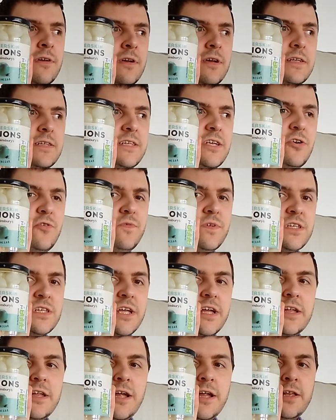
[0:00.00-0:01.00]
silver
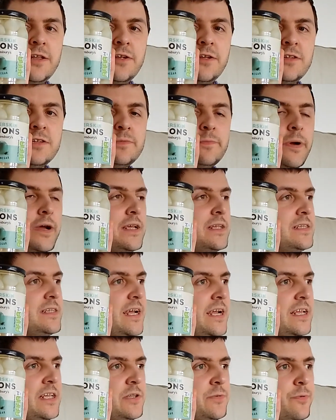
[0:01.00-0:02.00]
skin onions by
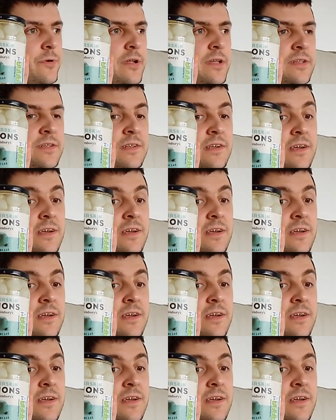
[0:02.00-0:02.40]
Sainsbury's